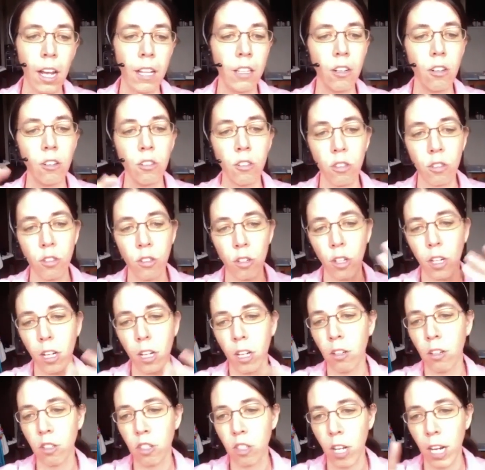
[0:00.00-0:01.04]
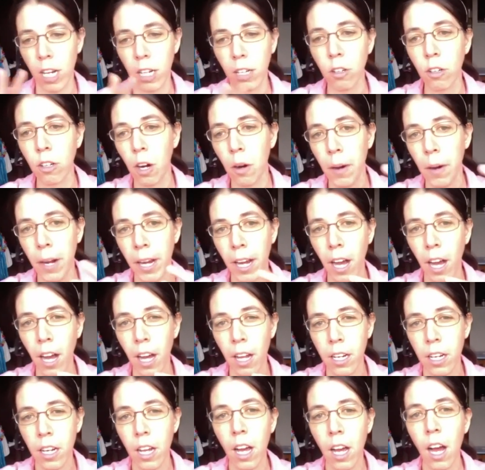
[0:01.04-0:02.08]
and there's a circular cycle going
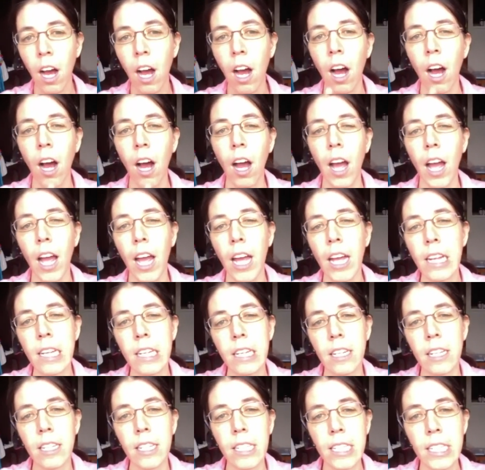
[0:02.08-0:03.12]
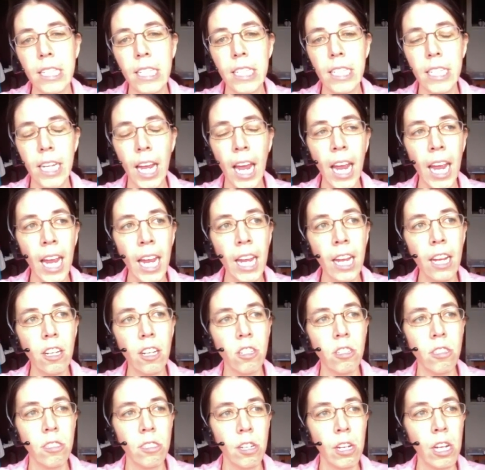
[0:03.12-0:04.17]
on. And
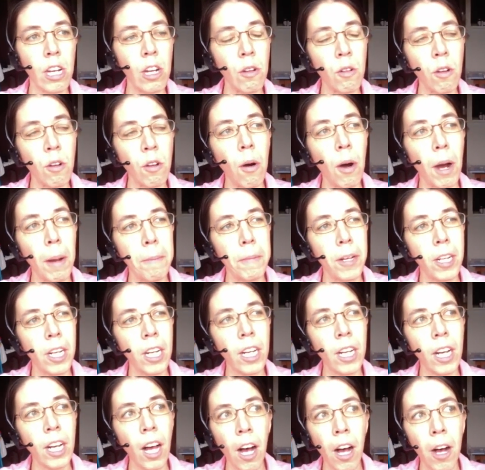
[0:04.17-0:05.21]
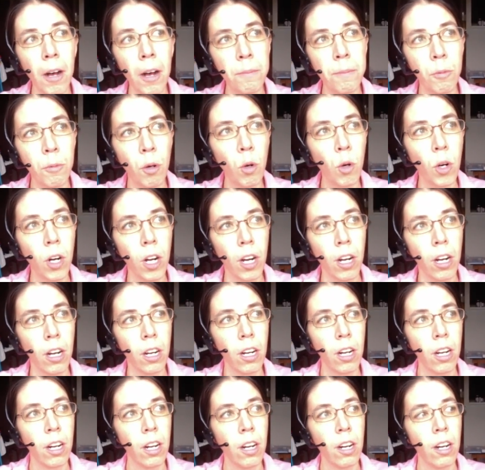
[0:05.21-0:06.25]
today, just so you know, I'm going to come
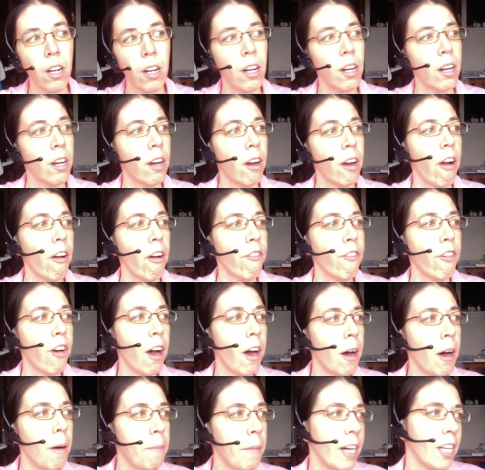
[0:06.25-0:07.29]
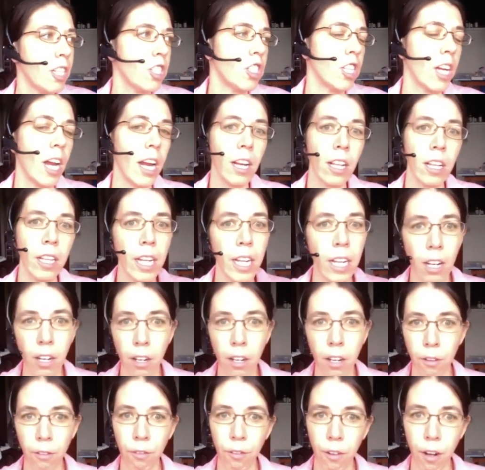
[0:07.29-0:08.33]
more from a channeling
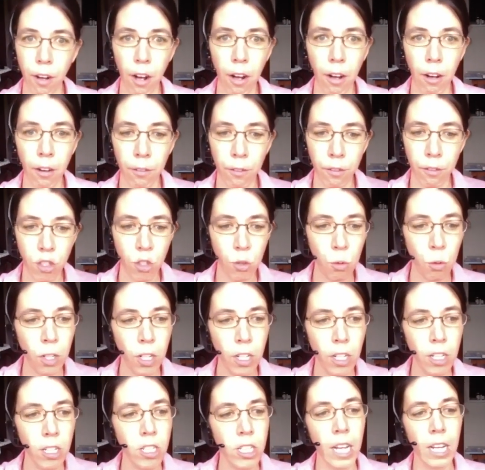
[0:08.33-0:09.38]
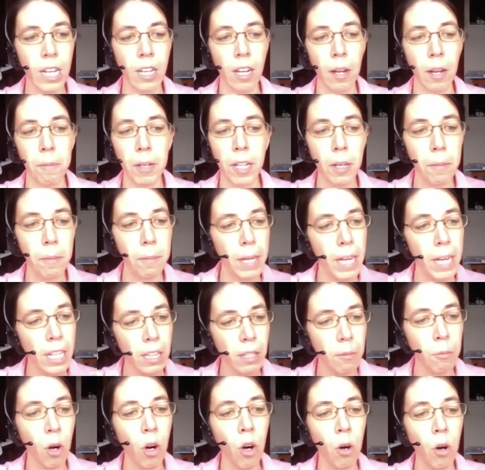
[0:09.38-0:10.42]
of source, and I'm going to be
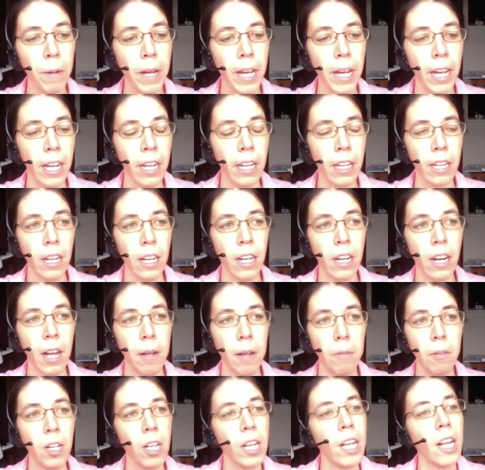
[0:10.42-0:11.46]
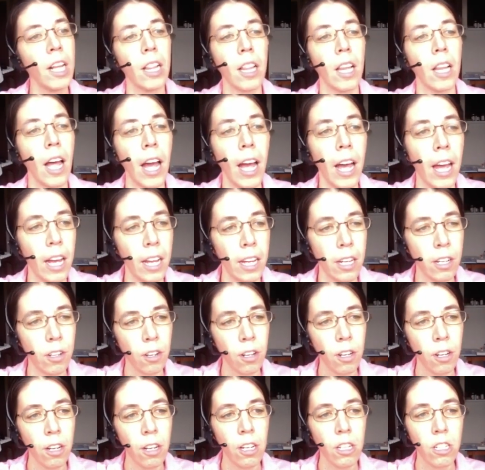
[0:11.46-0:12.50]
in the moment, and I'm going to let
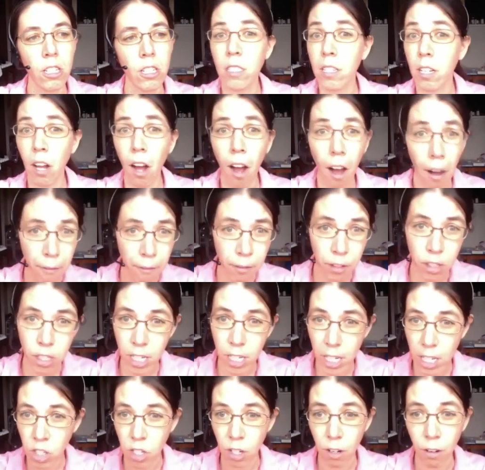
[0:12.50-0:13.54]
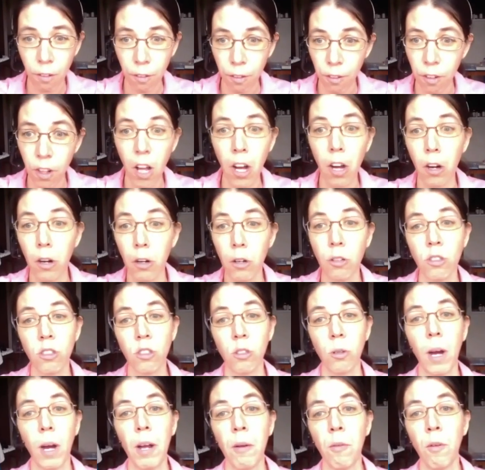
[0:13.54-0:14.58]
just a conversation flow.
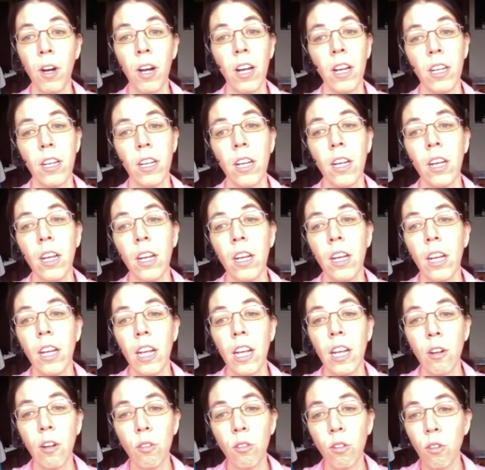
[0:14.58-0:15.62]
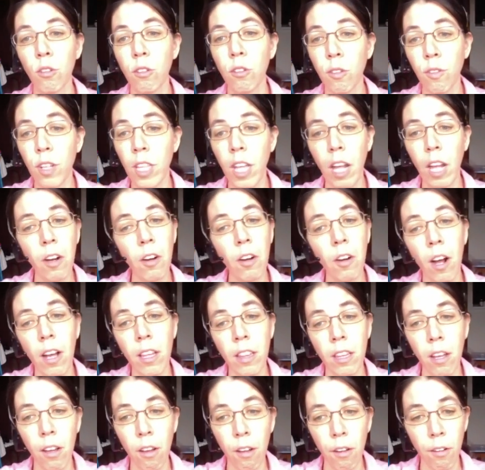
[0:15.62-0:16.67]
So I want, those of you that are
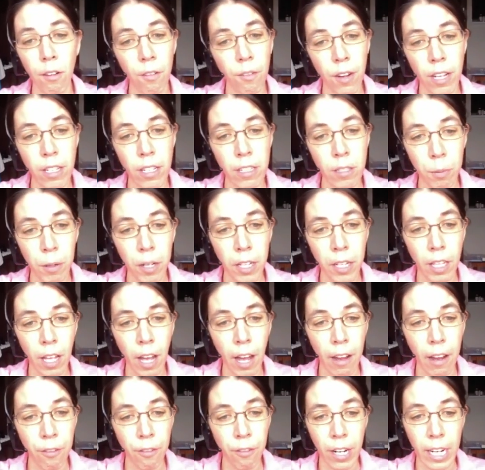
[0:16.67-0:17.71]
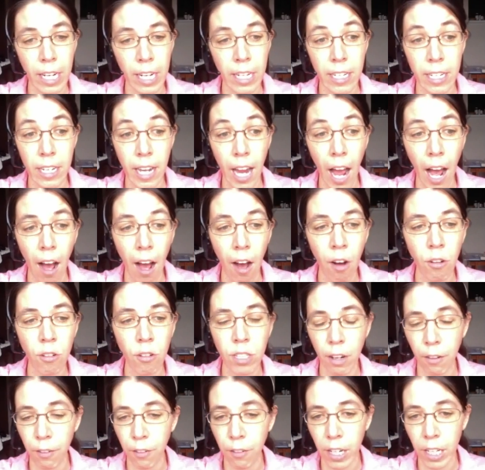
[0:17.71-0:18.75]
on the Facebook Live right
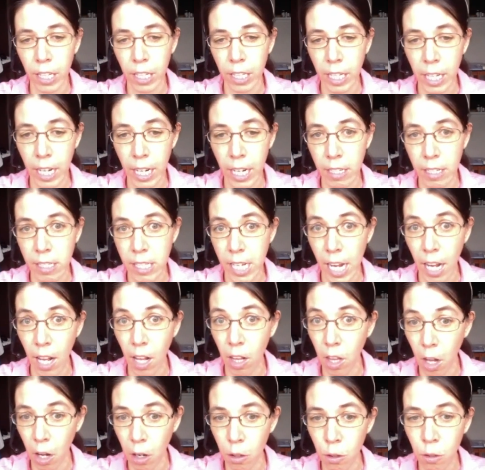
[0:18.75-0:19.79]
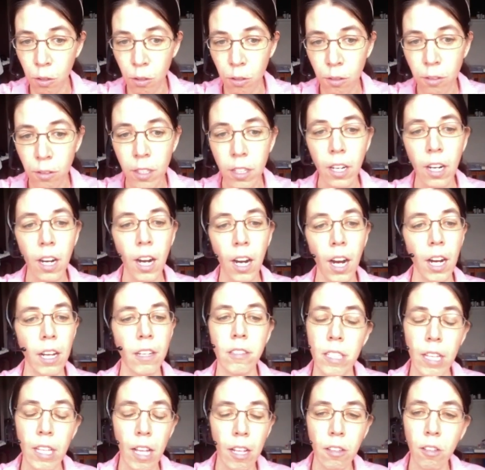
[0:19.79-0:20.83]
now, definitely say hello.
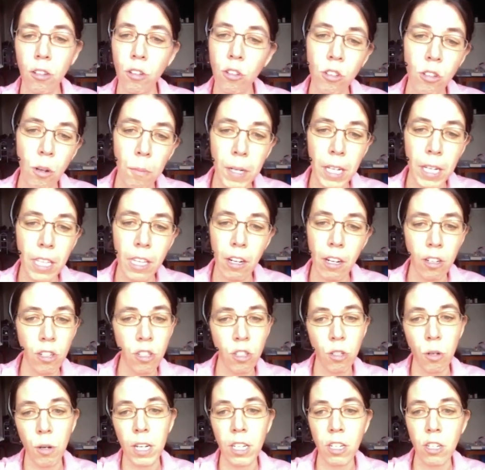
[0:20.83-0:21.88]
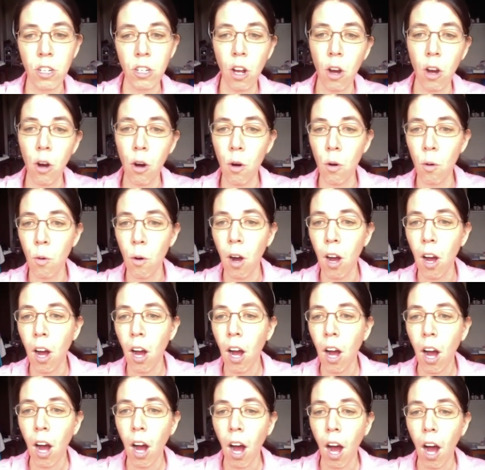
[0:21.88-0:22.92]
See that there's somebody there, so I know
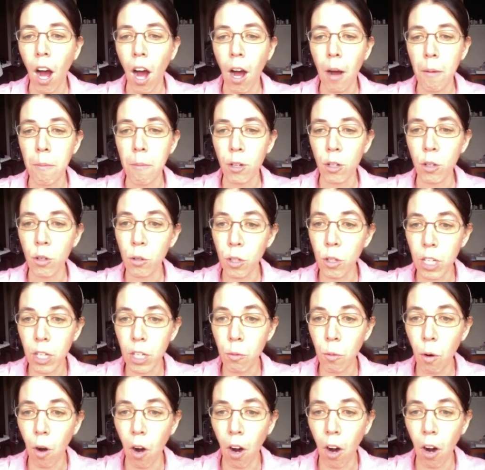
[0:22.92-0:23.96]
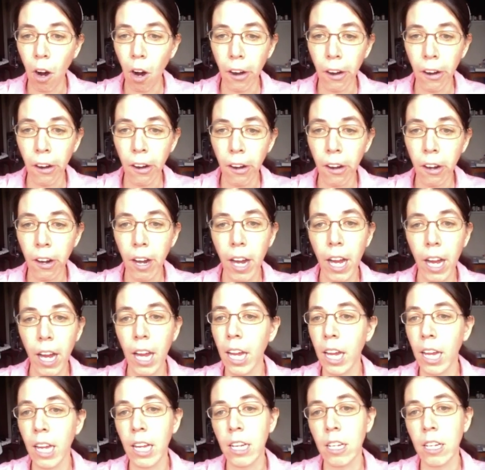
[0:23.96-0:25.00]
who you are,
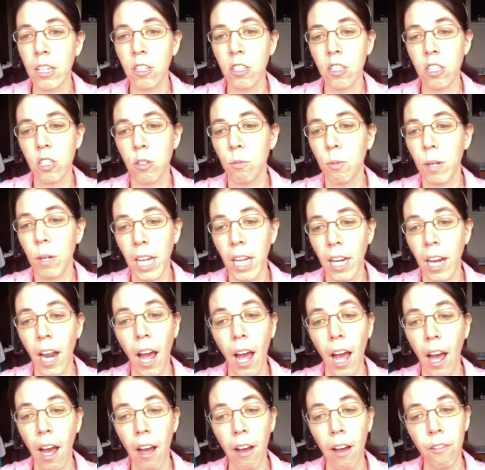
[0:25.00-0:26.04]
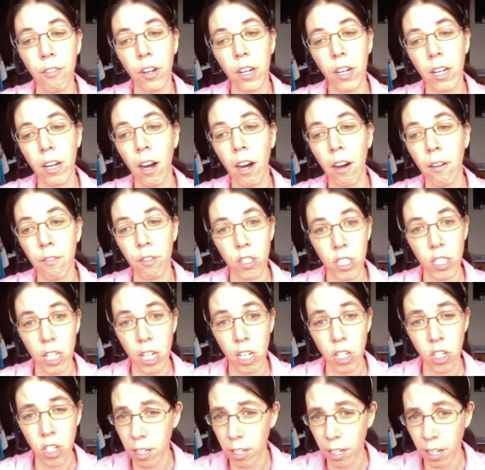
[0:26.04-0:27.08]
and we can have a
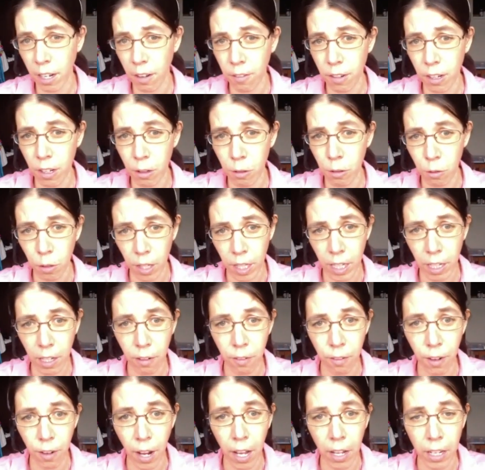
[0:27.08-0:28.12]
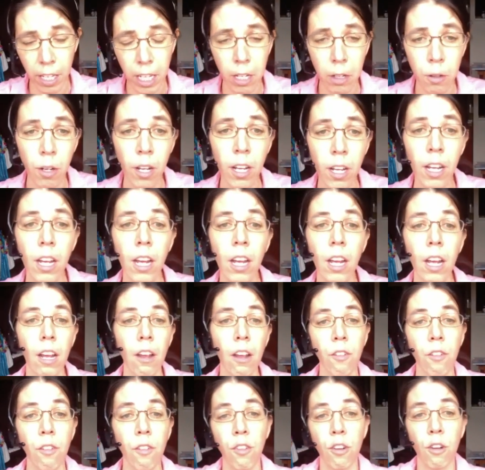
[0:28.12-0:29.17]
conversation and give you really good value.
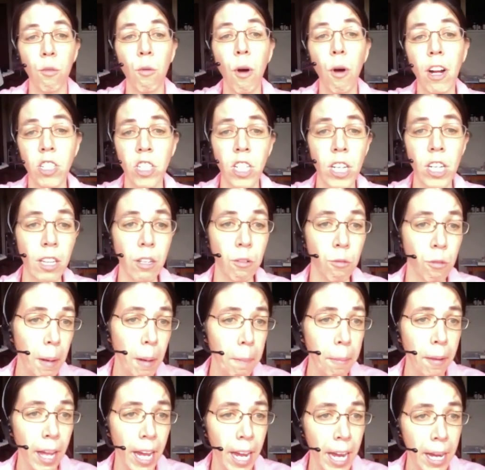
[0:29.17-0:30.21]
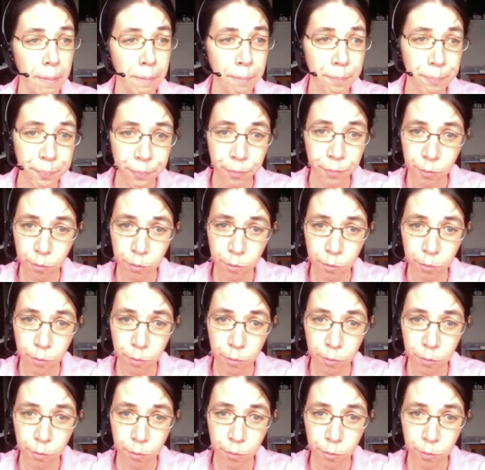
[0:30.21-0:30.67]
If you're watching the replay,